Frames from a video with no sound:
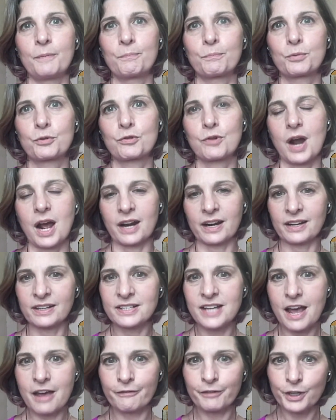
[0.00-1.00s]
product
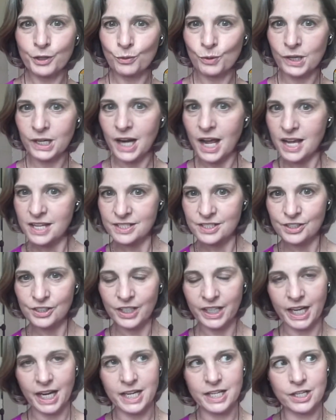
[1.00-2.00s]
heavy organizer.
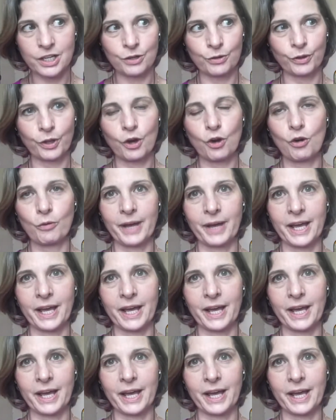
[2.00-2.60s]
Like I know the Home